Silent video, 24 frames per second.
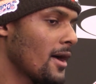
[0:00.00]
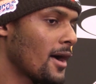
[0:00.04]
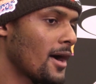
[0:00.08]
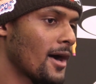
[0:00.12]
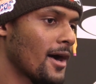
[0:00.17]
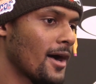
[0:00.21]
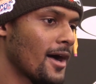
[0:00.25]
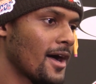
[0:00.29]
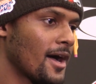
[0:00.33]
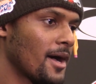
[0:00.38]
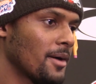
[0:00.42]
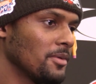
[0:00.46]

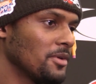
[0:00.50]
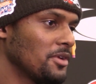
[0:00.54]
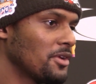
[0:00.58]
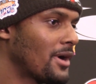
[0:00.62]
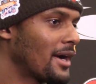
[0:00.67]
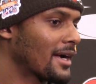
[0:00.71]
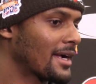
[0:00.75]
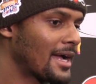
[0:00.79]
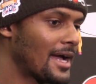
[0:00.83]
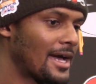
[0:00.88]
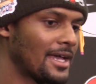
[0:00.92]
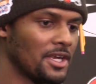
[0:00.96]
You know,
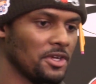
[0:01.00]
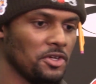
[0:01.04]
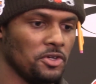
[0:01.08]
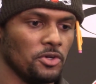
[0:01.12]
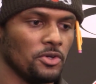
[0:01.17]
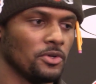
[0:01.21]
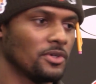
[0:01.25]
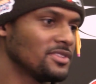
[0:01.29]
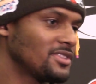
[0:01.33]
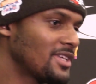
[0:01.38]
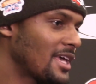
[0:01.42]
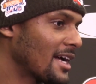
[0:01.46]
I kind of
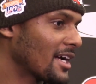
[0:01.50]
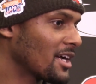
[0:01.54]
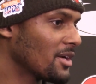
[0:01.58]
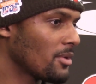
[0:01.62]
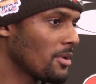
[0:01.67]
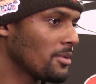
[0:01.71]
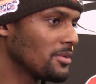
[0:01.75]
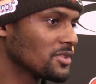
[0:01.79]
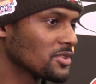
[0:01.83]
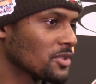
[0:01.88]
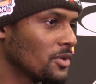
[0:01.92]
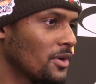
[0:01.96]
knew exactly
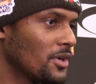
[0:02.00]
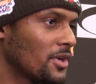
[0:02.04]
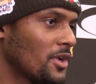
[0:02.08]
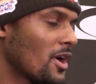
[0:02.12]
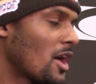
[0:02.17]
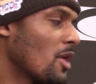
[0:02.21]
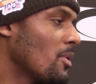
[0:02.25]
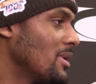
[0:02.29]
what was going on.